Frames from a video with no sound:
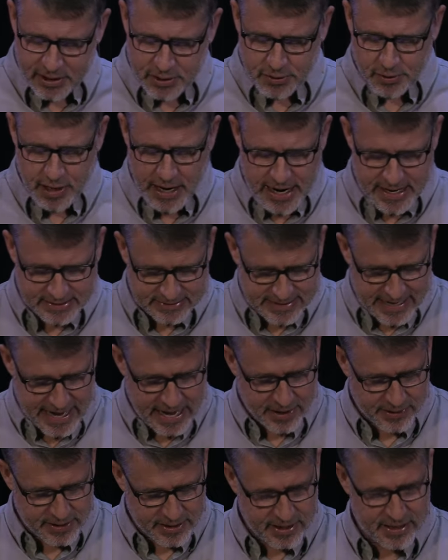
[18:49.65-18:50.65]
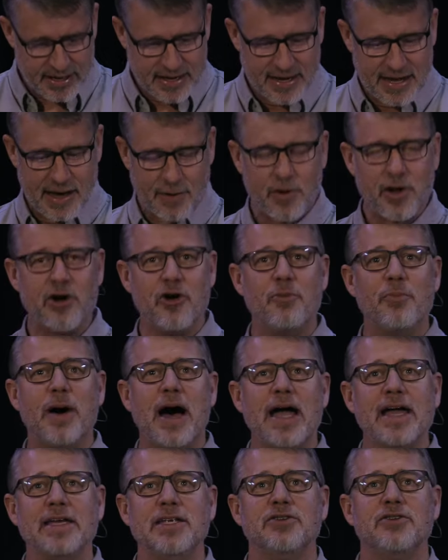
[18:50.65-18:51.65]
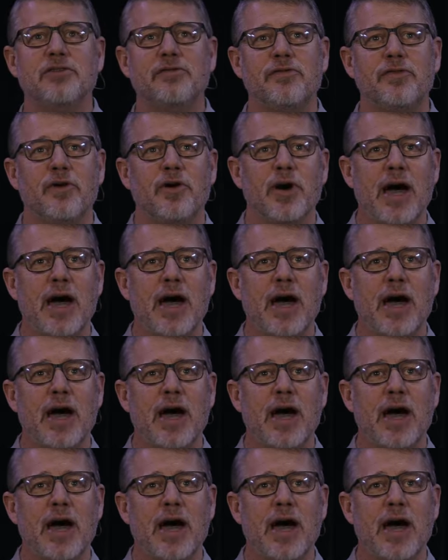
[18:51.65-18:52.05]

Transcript: he cries out. And I want to remind you of